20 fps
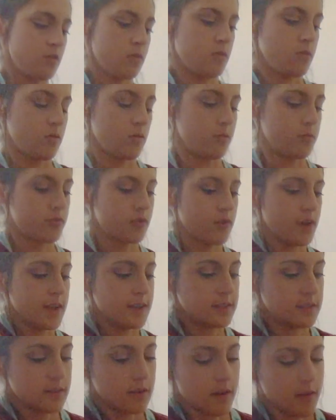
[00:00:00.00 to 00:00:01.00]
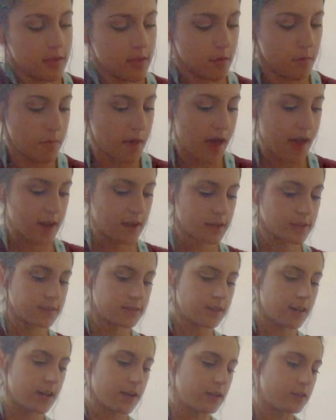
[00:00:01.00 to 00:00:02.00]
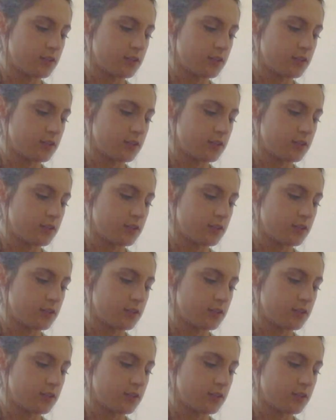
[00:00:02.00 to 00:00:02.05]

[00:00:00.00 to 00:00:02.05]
will press on the back side